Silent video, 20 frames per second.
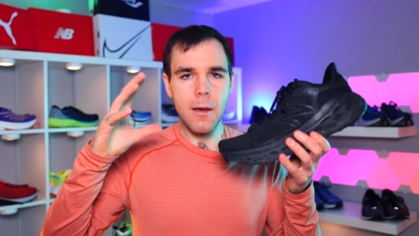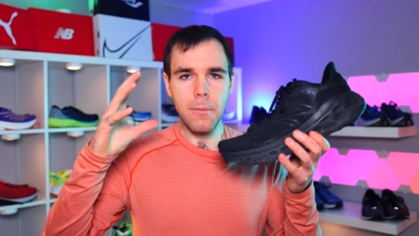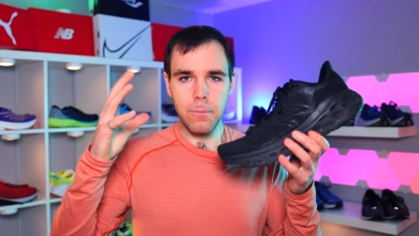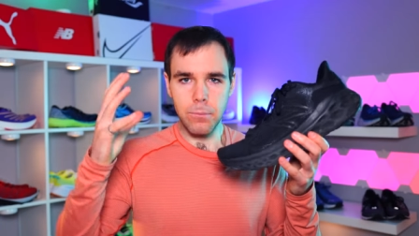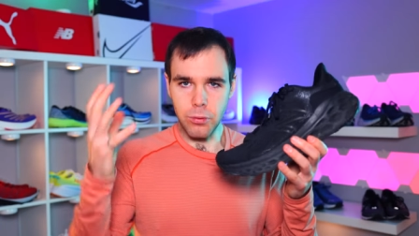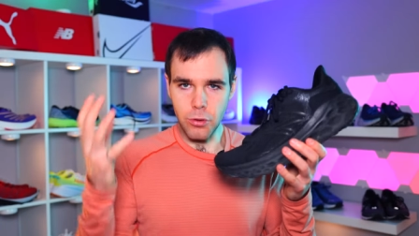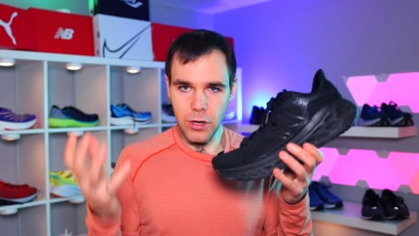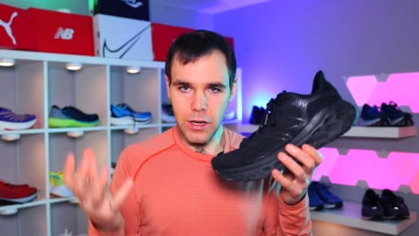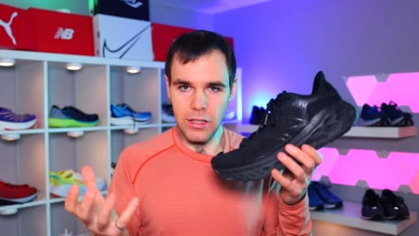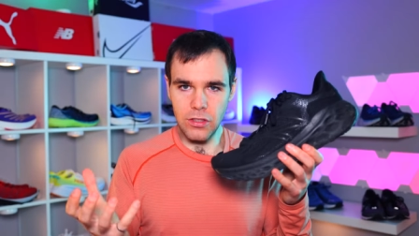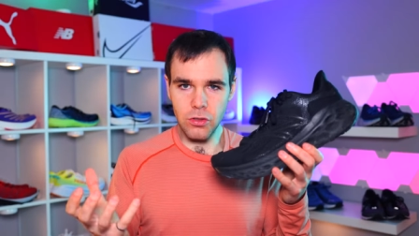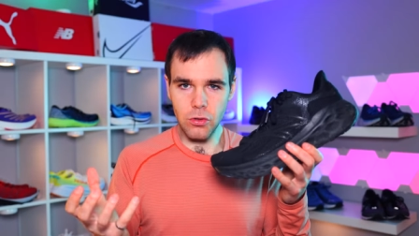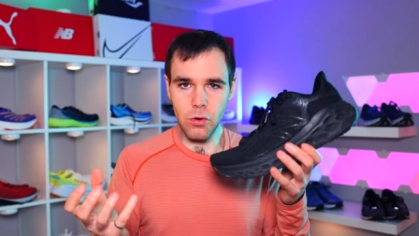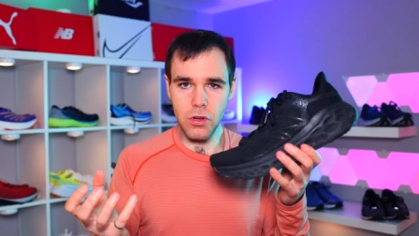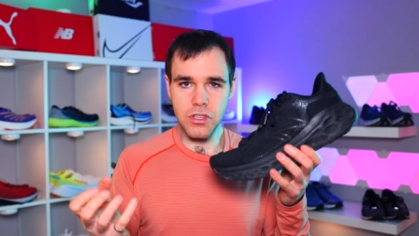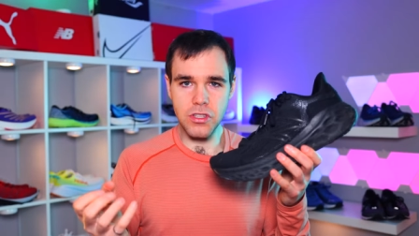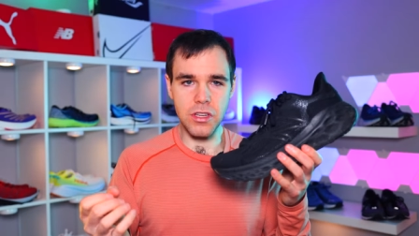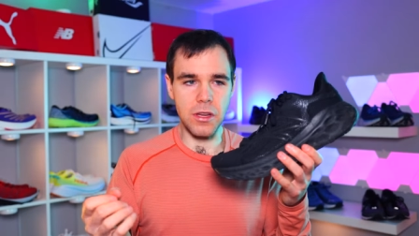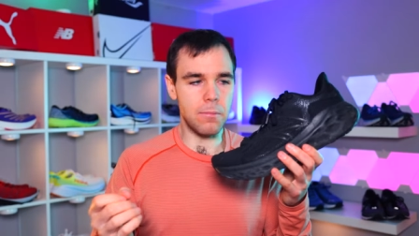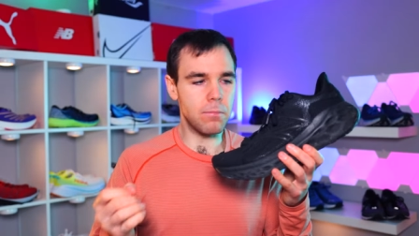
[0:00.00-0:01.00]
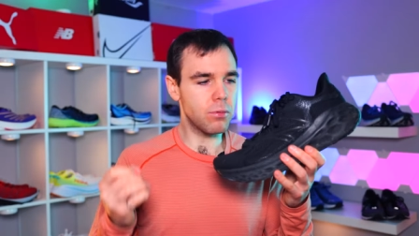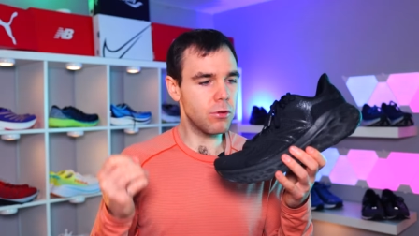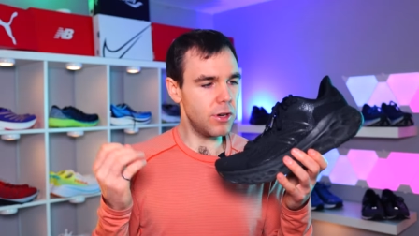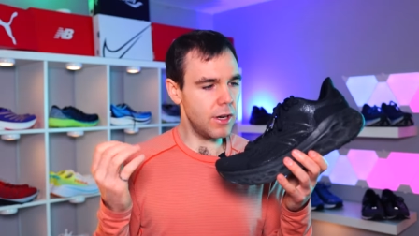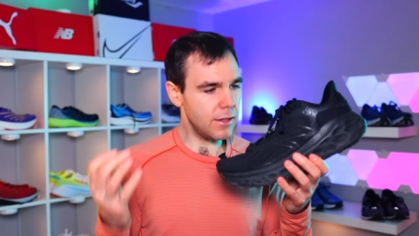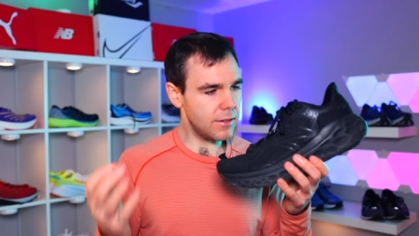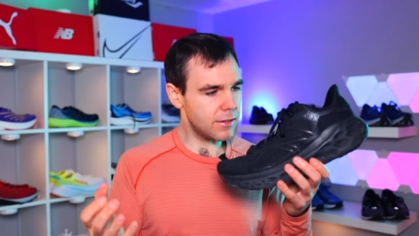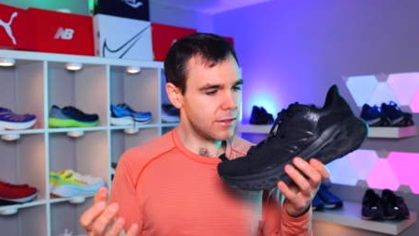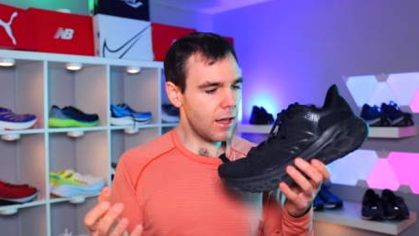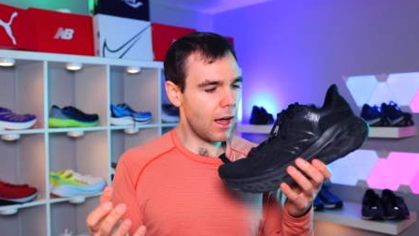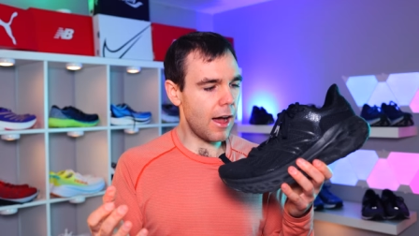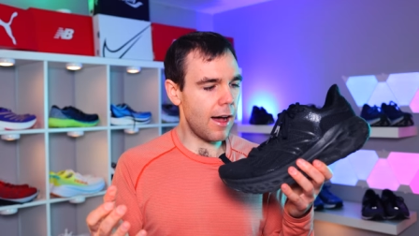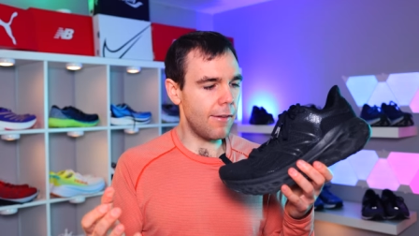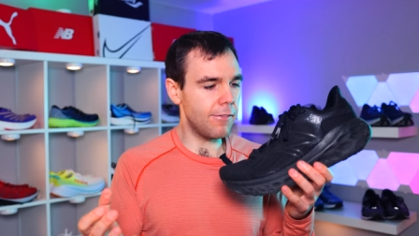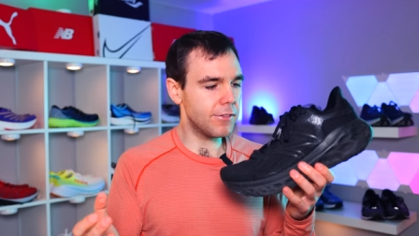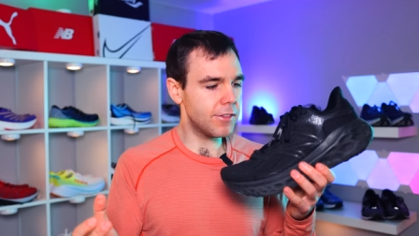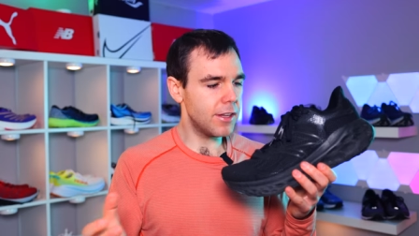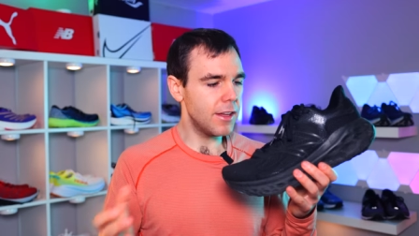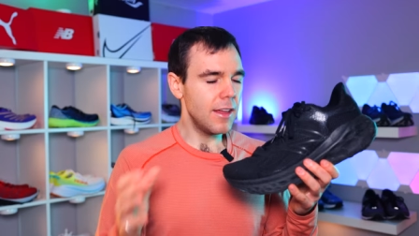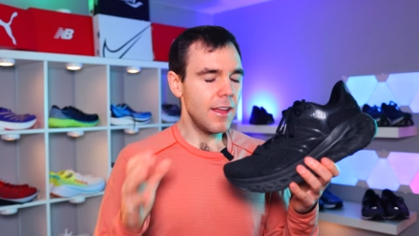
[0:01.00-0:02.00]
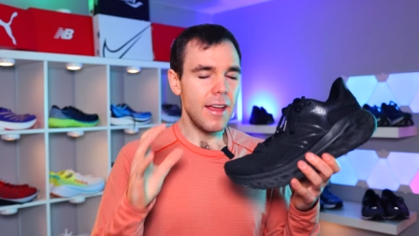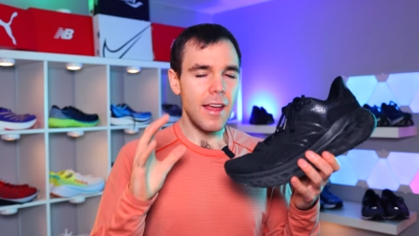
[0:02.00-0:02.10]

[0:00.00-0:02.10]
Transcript: pretty squishy, pretty soft,